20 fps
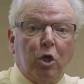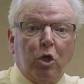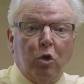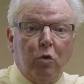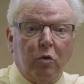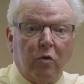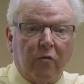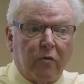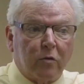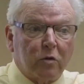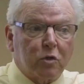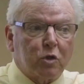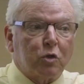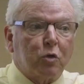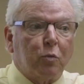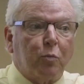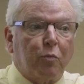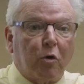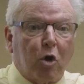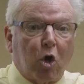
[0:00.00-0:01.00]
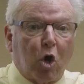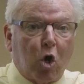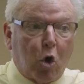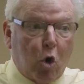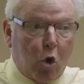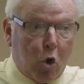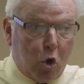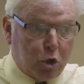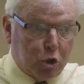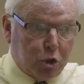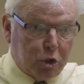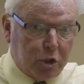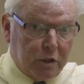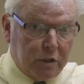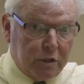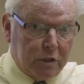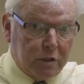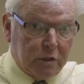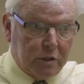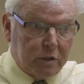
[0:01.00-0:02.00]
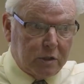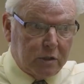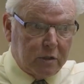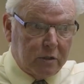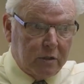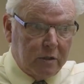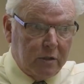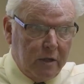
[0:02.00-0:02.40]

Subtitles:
universal precautions?